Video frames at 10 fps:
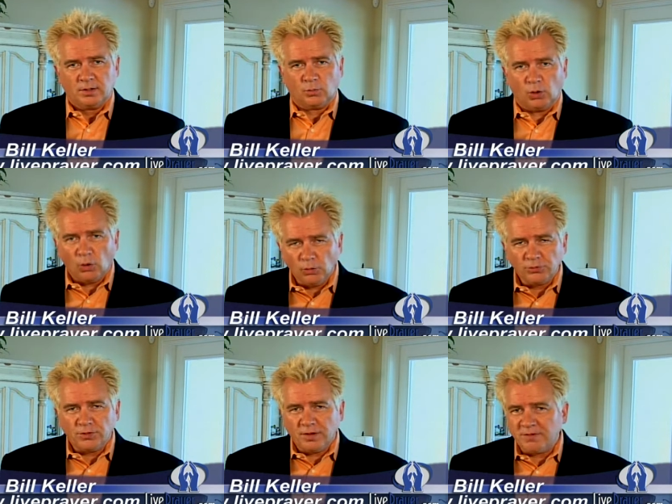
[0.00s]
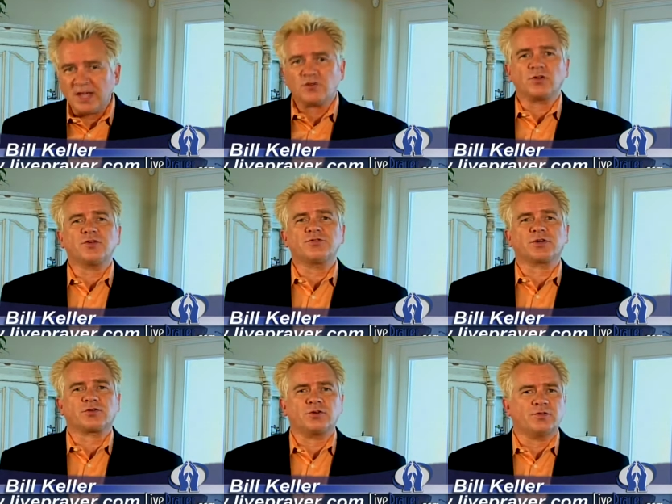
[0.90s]
We'll hold
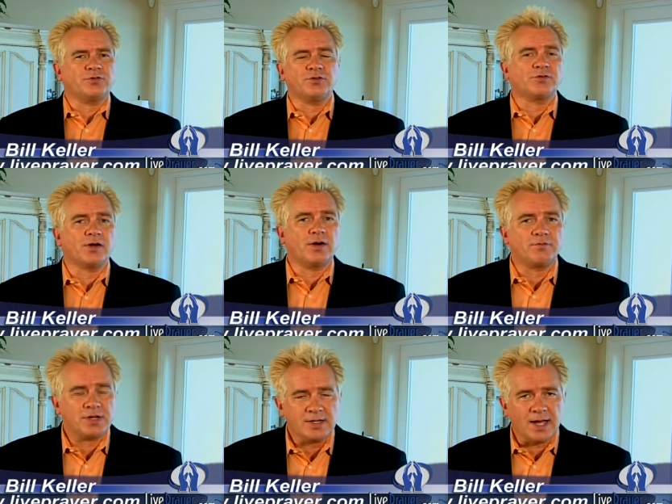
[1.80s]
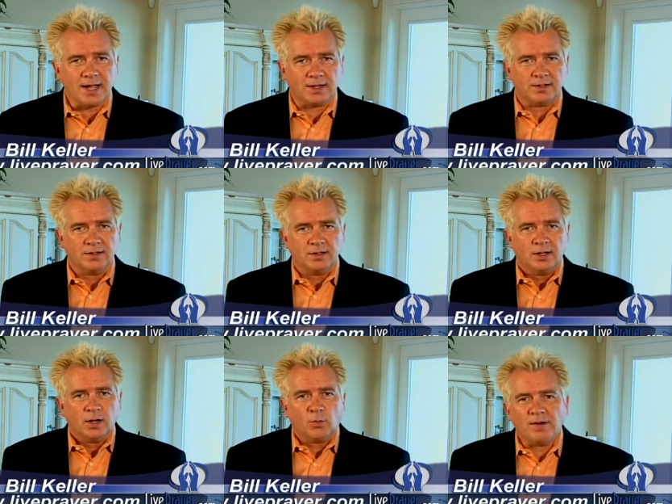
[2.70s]
evangelistic services there every day.
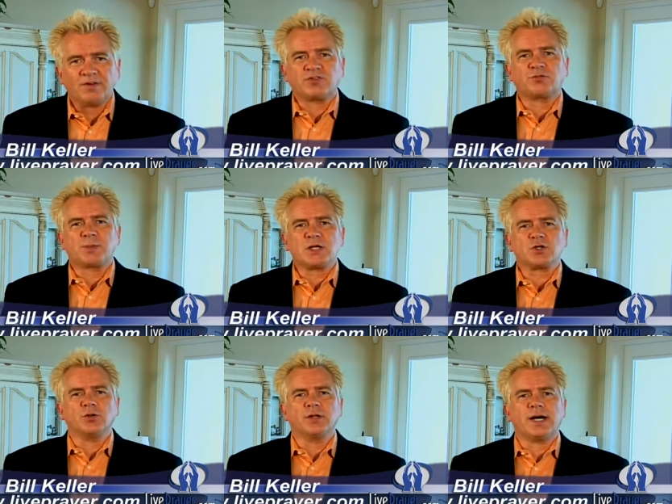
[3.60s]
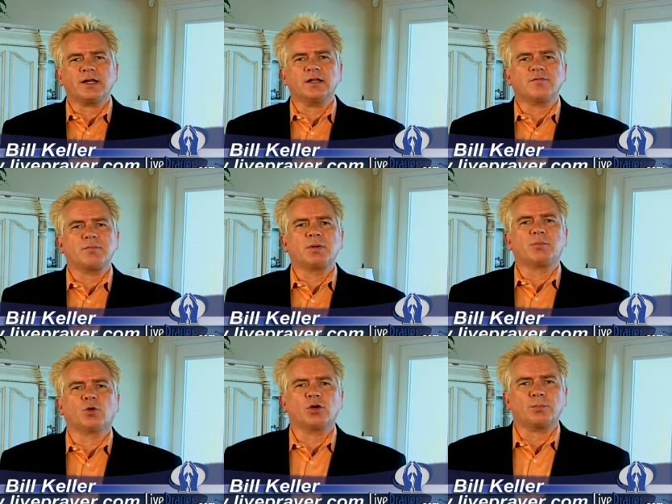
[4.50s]
We'll have a special 9 11
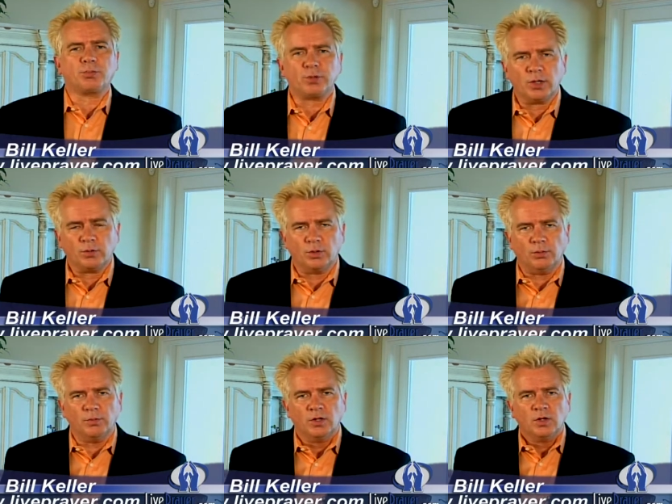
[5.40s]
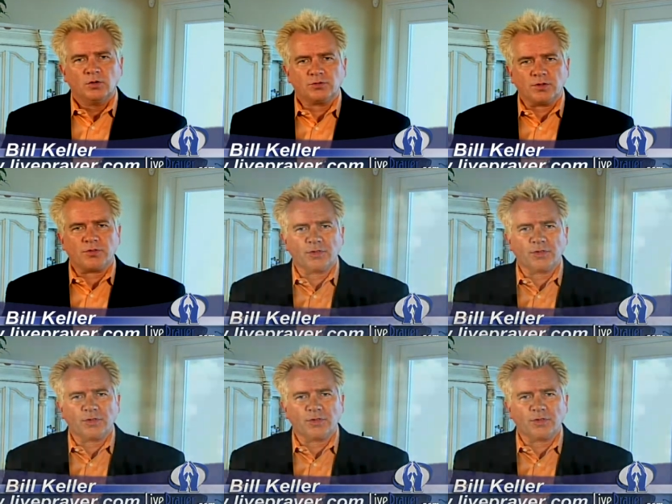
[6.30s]
memorial prayer room so that